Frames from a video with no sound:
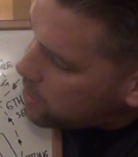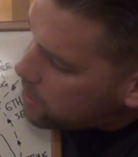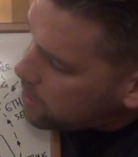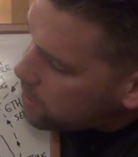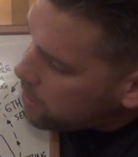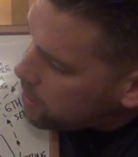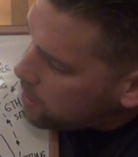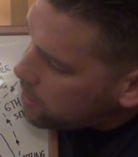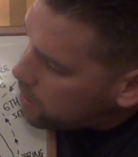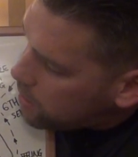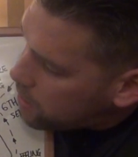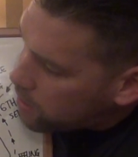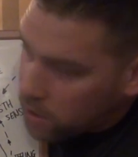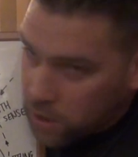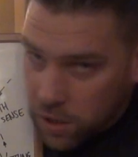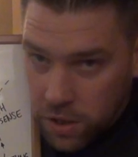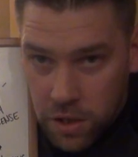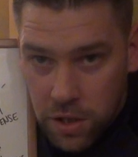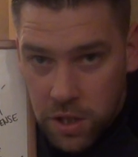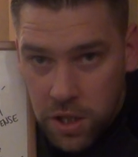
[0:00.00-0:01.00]
the
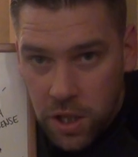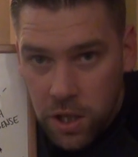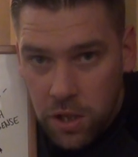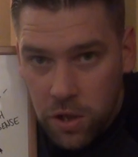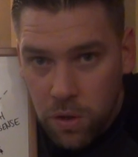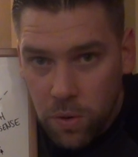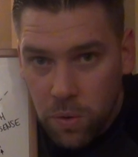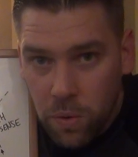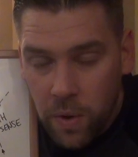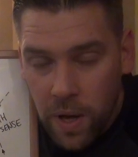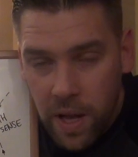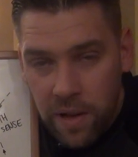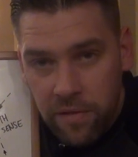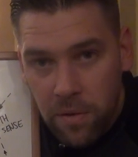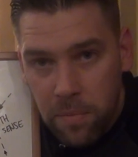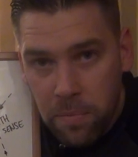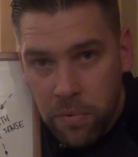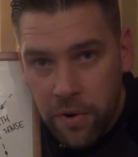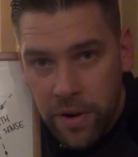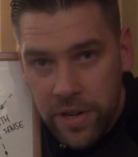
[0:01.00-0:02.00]
continual,
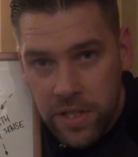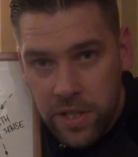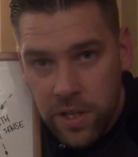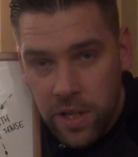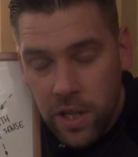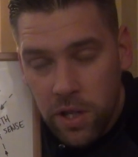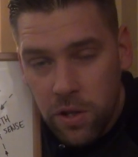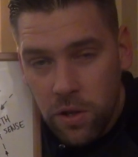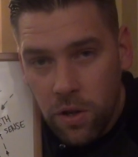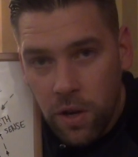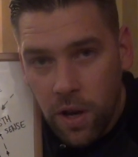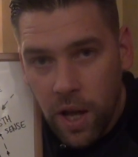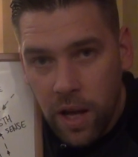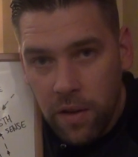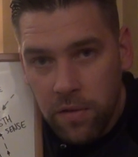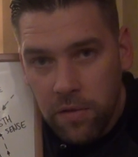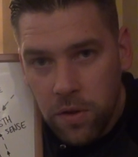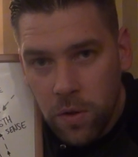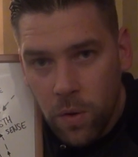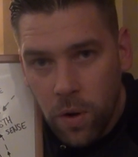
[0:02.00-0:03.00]
ever present in your
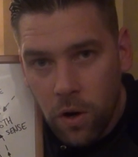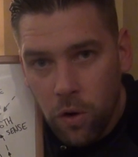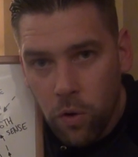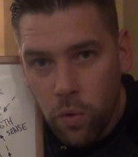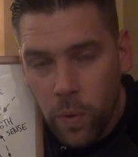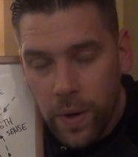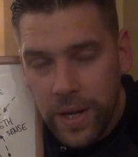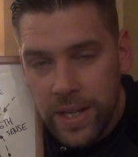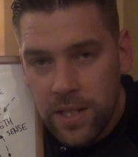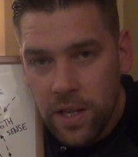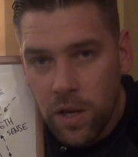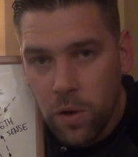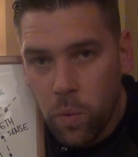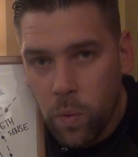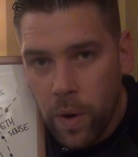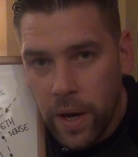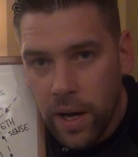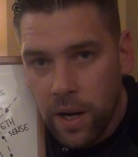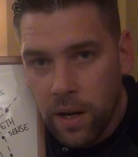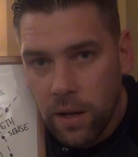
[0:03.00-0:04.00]
life. You are always
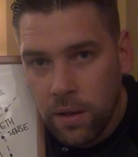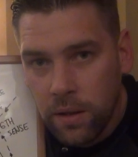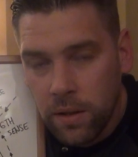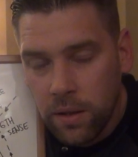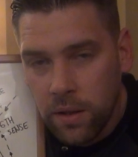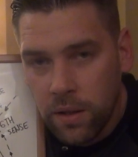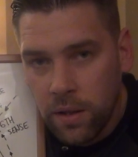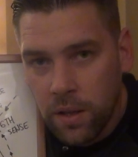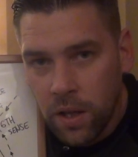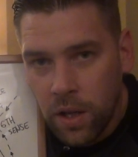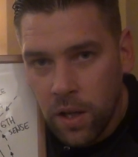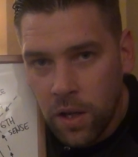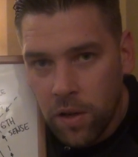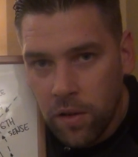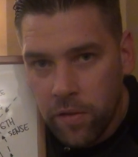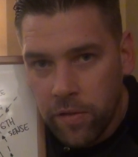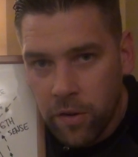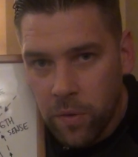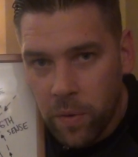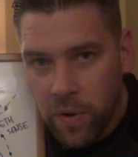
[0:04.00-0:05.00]
aware.
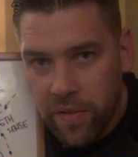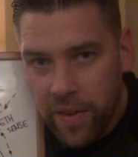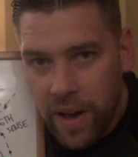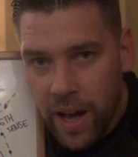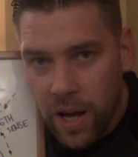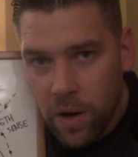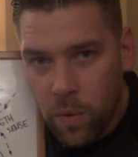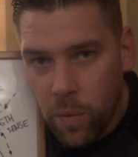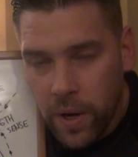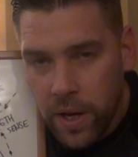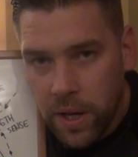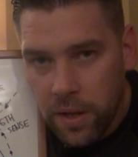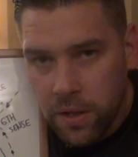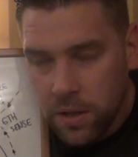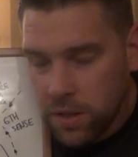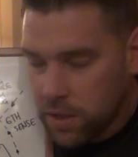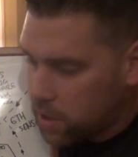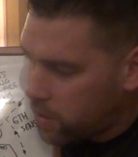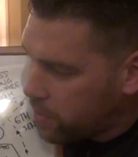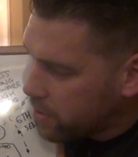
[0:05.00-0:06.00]
For without
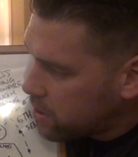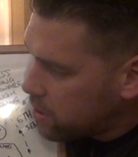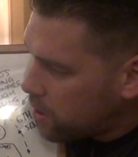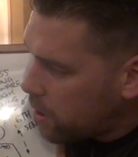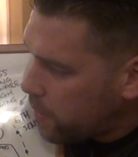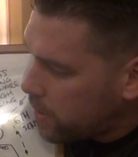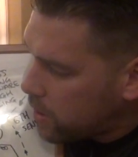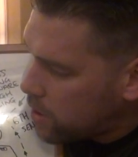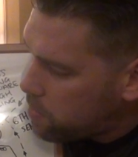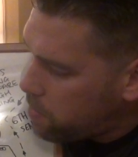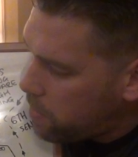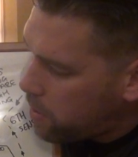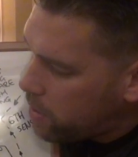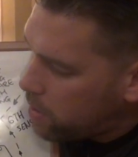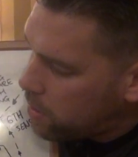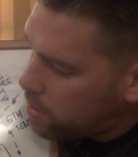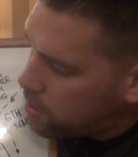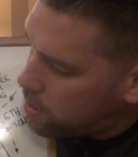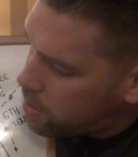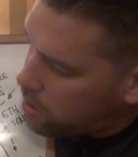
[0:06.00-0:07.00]
awareness, there is no
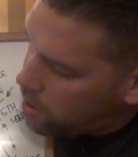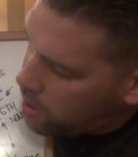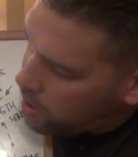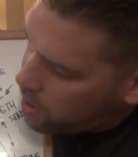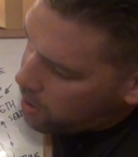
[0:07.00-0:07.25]
experience.